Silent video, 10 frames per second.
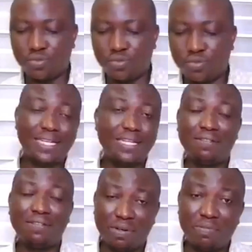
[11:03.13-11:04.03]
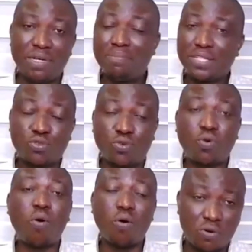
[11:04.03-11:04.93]
And then remember to
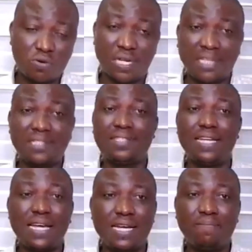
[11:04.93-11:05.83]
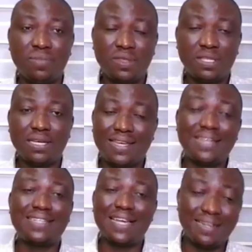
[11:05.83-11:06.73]
co-create that,
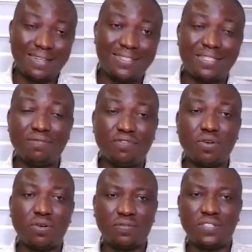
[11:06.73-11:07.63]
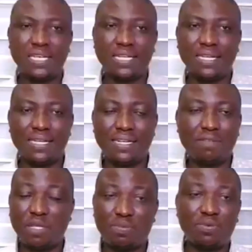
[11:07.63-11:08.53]
get others involved,
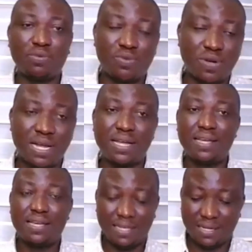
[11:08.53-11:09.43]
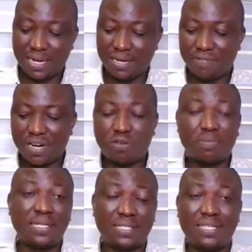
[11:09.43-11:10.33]
and the people who are in that
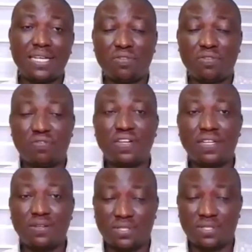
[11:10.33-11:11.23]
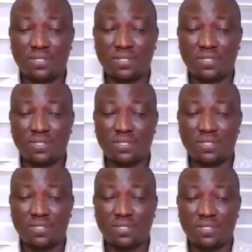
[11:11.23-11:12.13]
environment that you find yourself, the other
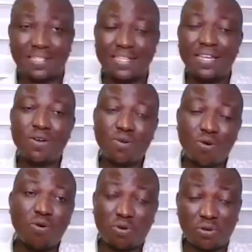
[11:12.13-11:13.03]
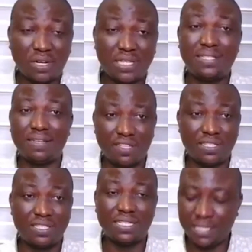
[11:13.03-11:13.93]
stakeholders, co-create the
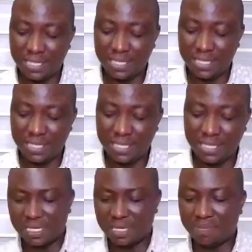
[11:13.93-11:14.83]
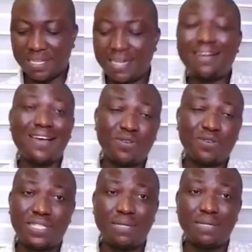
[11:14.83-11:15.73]
vision with them. It
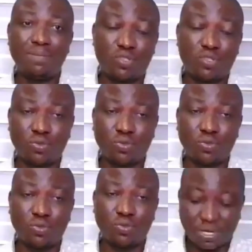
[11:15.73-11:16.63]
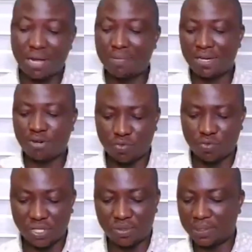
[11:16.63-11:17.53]
allows them to come
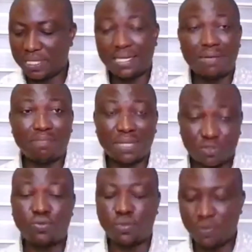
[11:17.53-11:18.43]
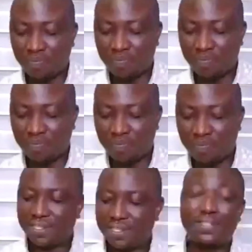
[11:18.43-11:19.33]
along with you. And number two, it
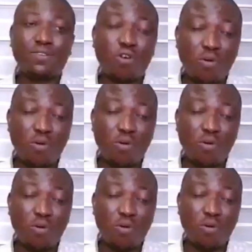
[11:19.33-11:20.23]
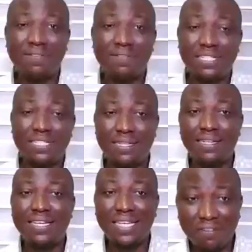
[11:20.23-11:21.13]
says communicate the
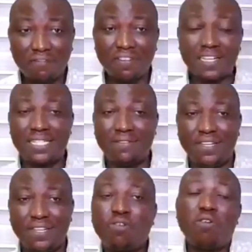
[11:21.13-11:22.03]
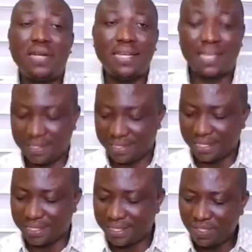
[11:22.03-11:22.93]
vision effectively. Communicate
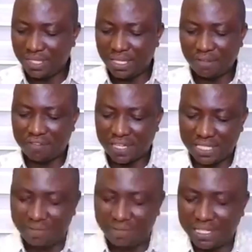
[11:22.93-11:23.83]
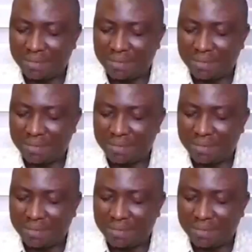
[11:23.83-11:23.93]
it effectively.